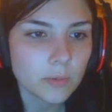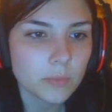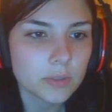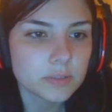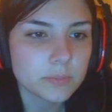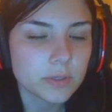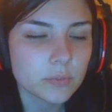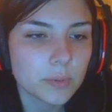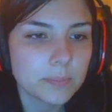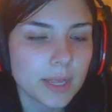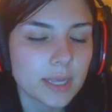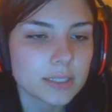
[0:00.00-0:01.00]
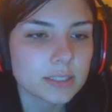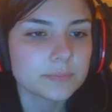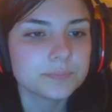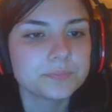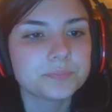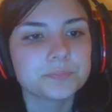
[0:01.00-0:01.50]
Let's put it one back.
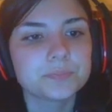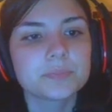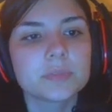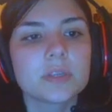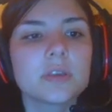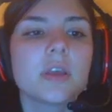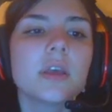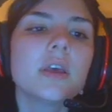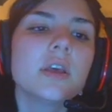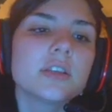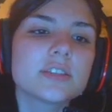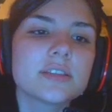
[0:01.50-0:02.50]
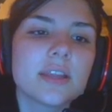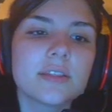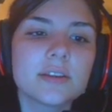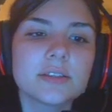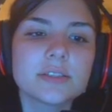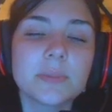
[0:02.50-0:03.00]
So now
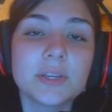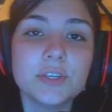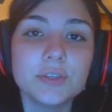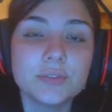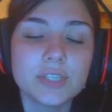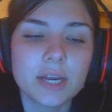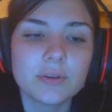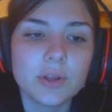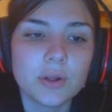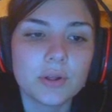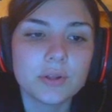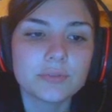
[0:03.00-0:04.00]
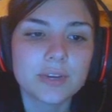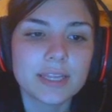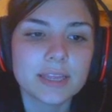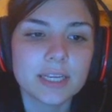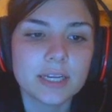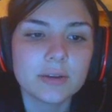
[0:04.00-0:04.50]
there's my new town hall right
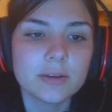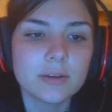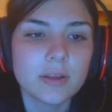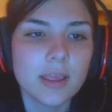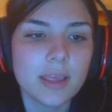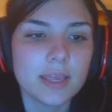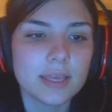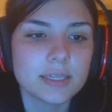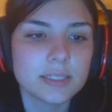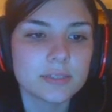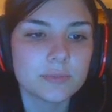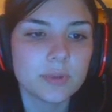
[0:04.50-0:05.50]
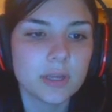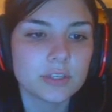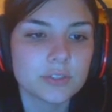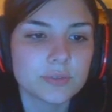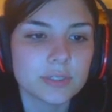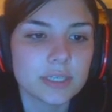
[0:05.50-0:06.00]
there, and I
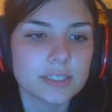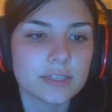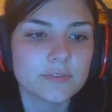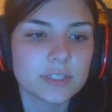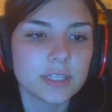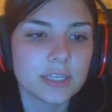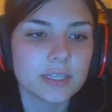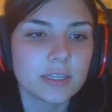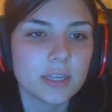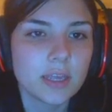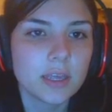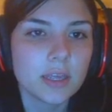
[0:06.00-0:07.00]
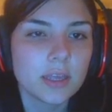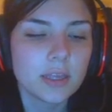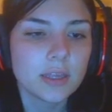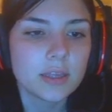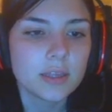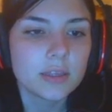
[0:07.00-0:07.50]
just realized I have to get
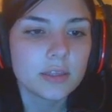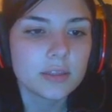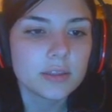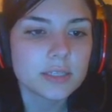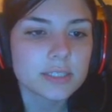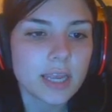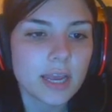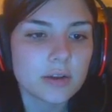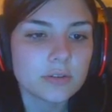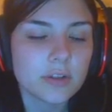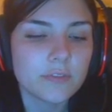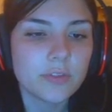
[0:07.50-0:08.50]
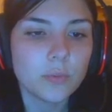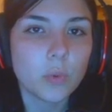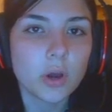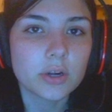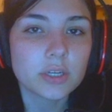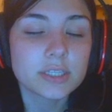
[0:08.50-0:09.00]
this out of the
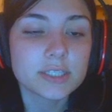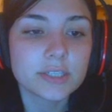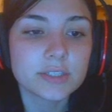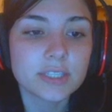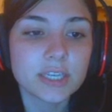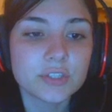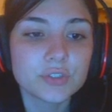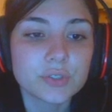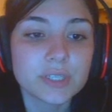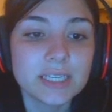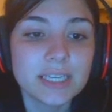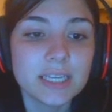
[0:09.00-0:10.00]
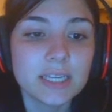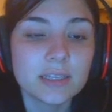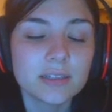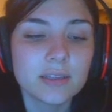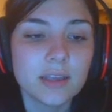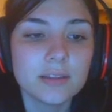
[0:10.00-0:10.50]
water because there's a tree
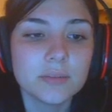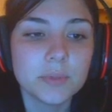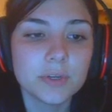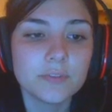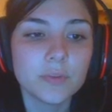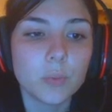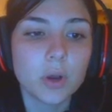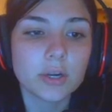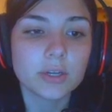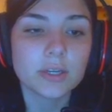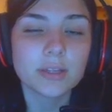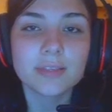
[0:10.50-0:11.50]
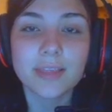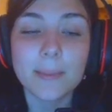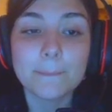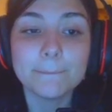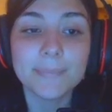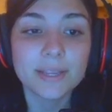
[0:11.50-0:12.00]
in the middle of the water. That
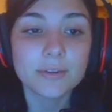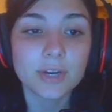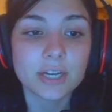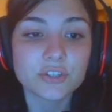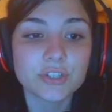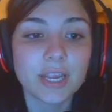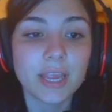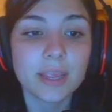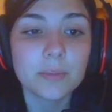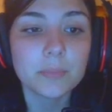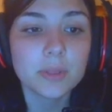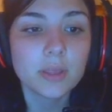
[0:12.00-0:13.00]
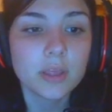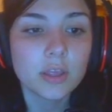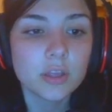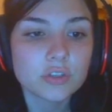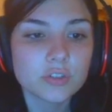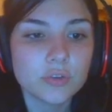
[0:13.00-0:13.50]
might crash your game,
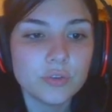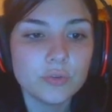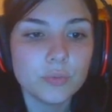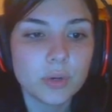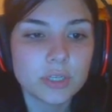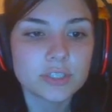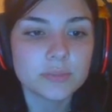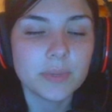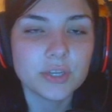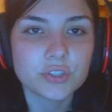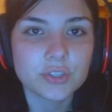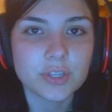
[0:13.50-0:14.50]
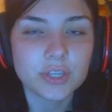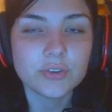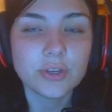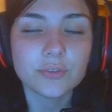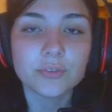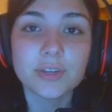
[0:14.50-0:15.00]
so you want to make sure that you
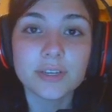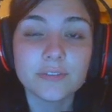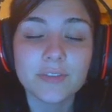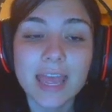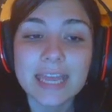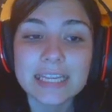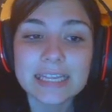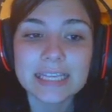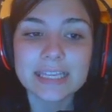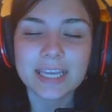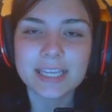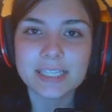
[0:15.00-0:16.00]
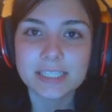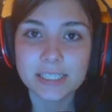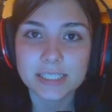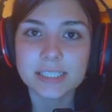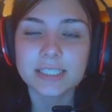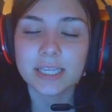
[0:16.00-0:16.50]
get rid of anything that it
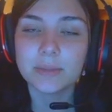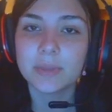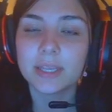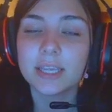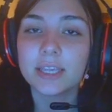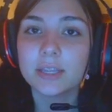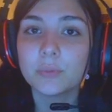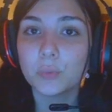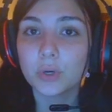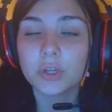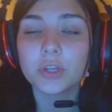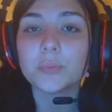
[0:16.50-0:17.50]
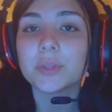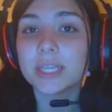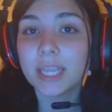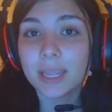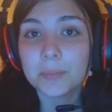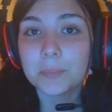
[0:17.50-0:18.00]
doesn't seem like it can work with the
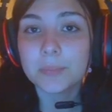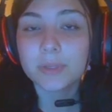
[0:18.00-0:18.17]
game.